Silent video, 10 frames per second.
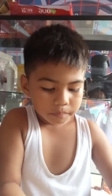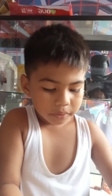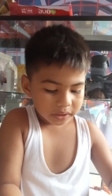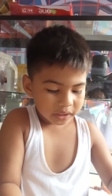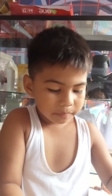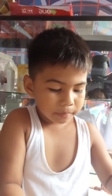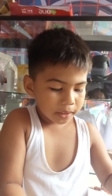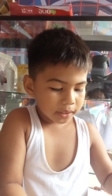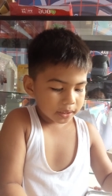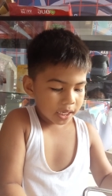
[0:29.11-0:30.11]
But he
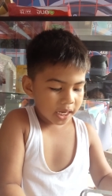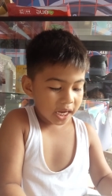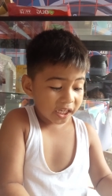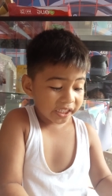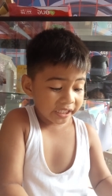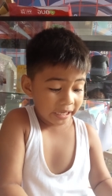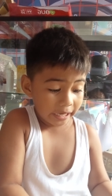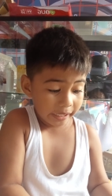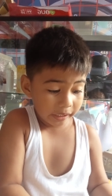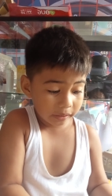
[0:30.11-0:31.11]
met an
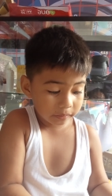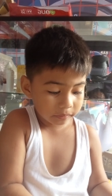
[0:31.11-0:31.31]
alien.